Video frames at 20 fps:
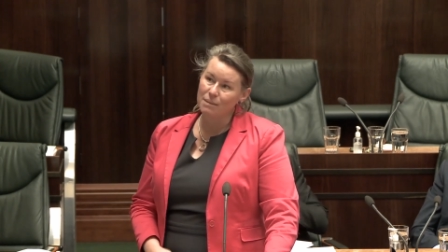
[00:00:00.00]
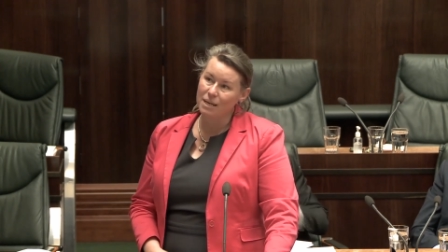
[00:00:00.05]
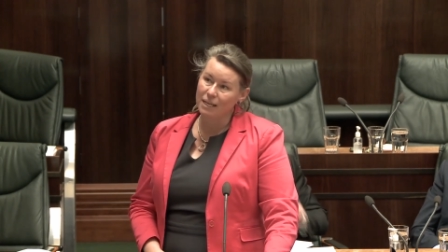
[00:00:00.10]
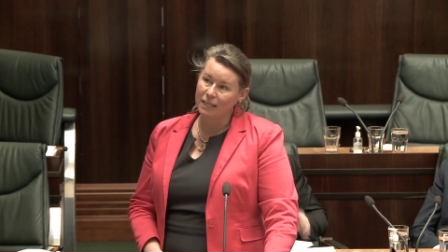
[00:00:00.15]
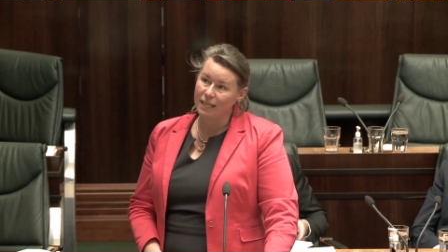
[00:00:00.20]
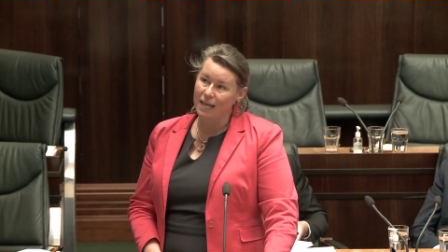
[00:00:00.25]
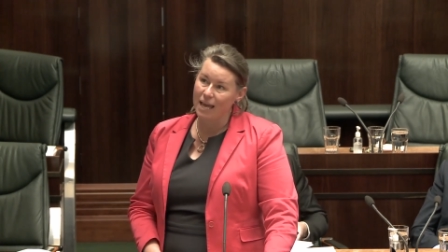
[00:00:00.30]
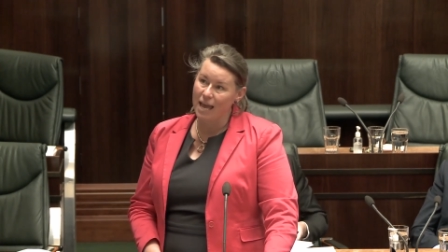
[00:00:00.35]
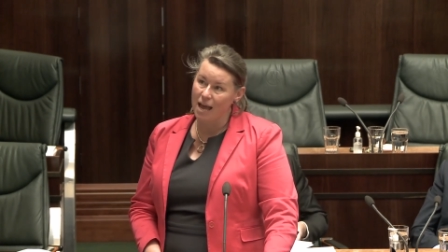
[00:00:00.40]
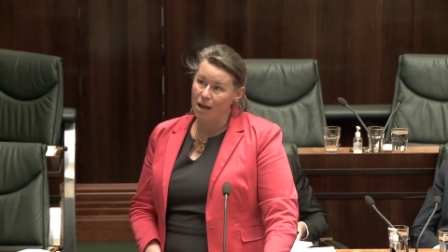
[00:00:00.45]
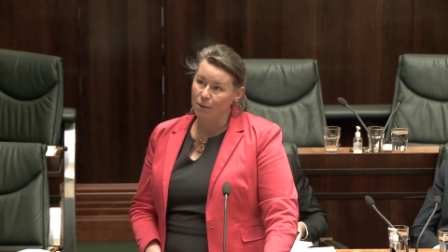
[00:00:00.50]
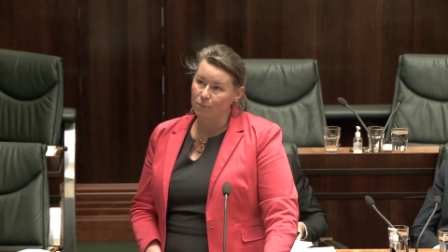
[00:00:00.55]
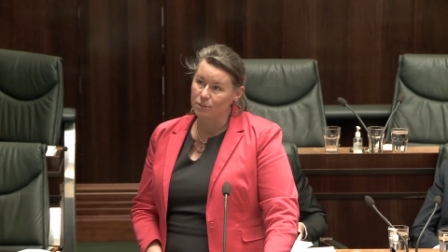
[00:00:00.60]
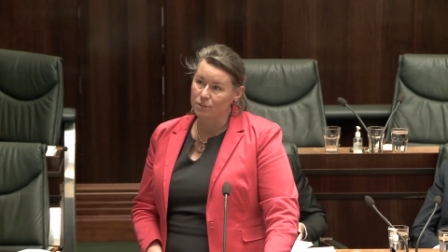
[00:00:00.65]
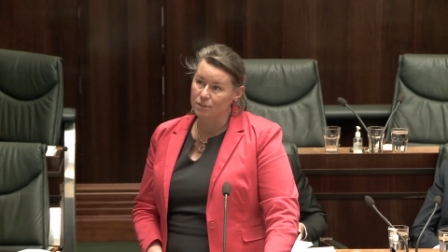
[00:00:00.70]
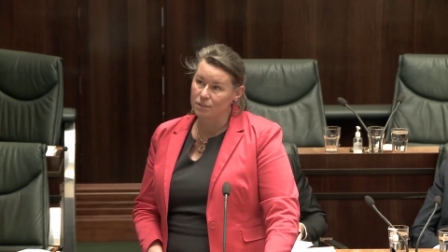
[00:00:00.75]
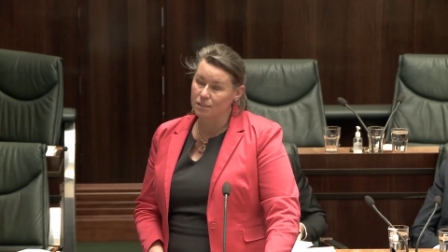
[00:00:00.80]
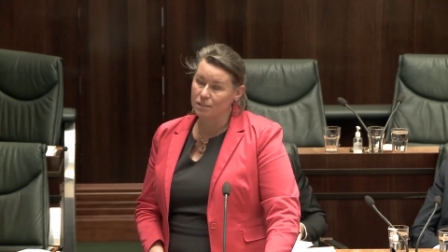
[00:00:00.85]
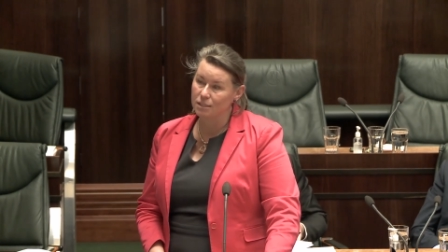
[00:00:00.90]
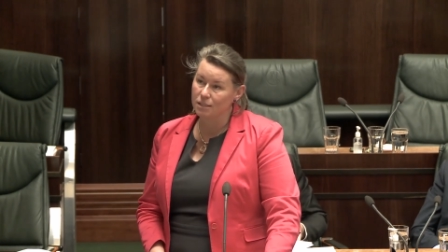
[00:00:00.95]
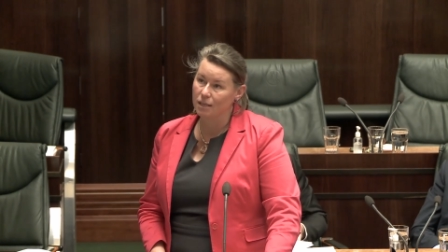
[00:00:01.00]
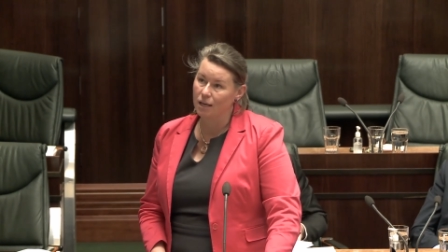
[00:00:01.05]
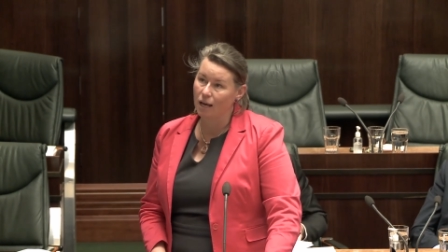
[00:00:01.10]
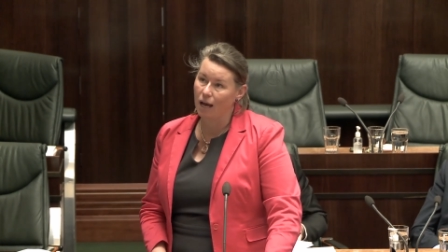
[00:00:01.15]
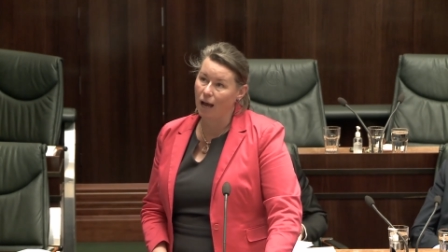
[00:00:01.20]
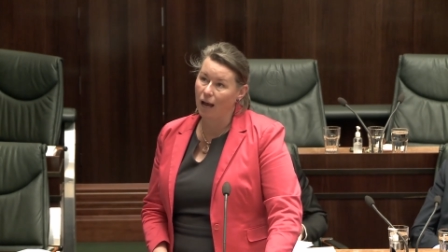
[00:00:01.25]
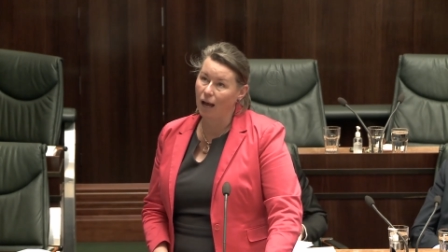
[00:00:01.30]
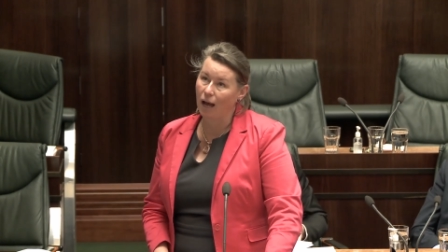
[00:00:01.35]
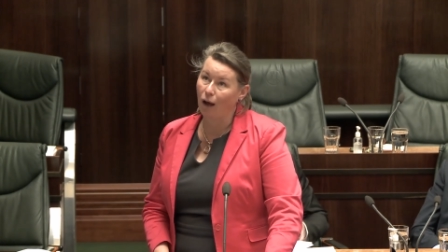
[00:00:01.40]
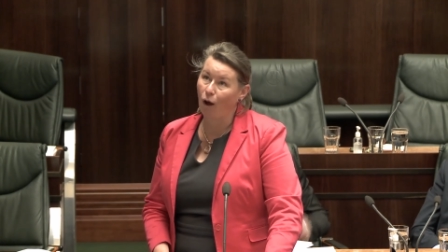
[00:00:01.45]
many hours
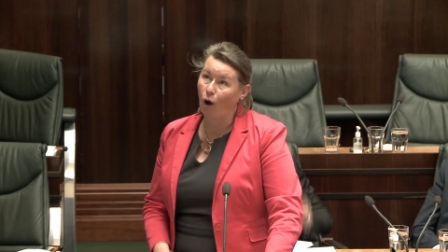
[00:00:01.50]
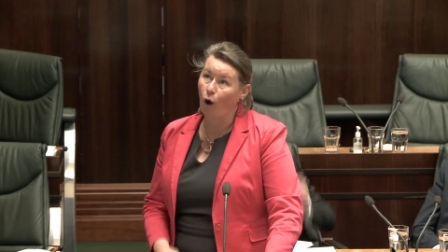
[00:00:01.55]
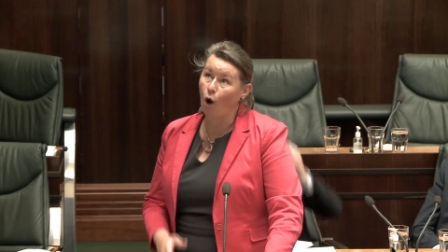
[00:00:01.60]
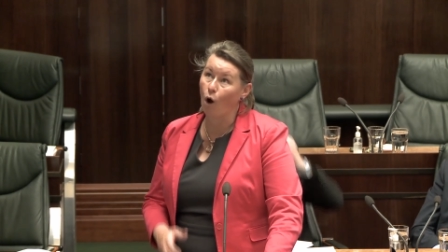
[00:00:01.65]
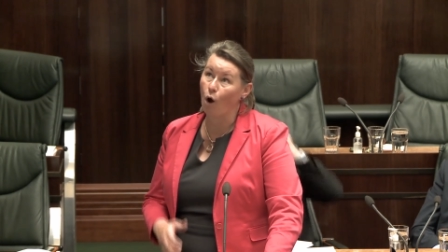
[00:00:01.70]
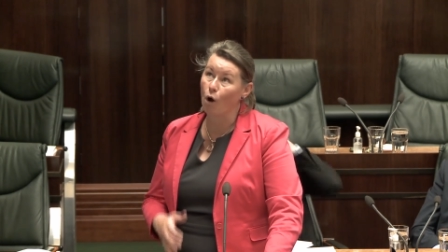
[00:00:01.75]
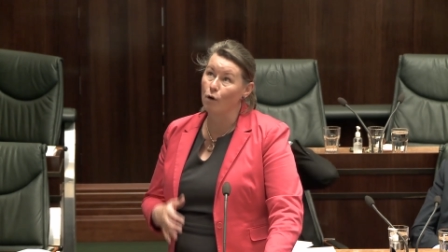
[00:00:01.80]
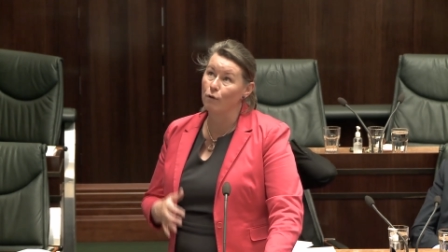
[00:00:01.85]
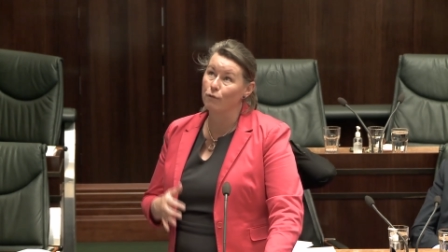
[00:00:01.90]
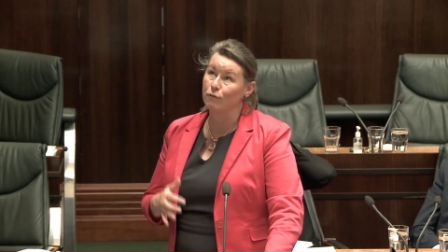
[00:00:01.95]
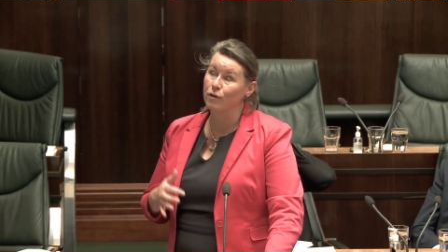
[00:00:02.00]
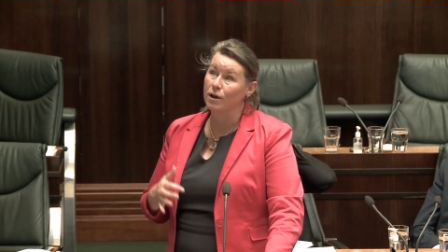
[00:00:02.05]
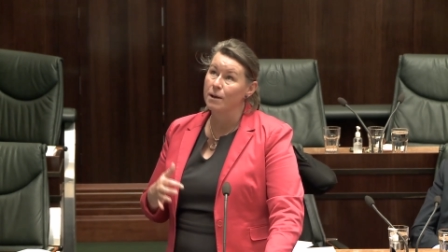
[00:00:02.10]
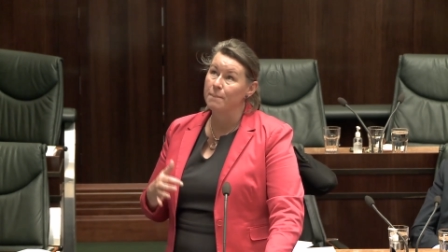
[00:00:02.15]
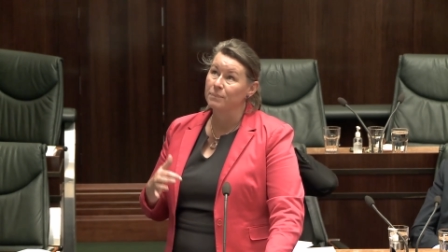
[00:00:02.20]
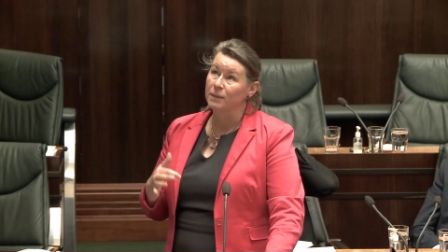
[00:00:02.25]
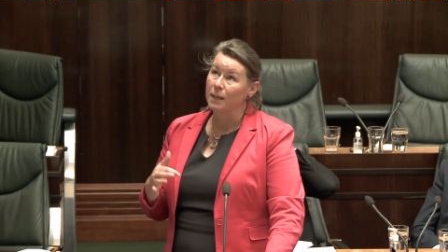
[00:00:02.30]
uh, of